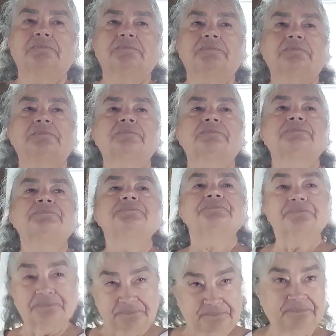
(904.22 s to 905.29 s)
Pump Station,
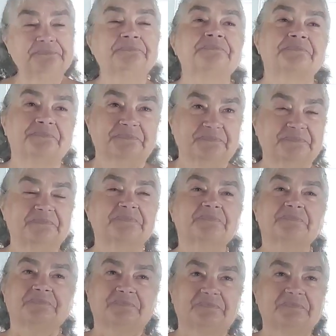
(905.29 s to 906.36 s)
which was part of the Rutland
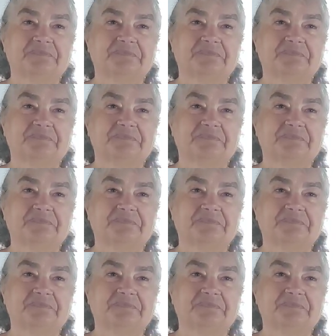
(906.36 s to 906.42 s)
Railroad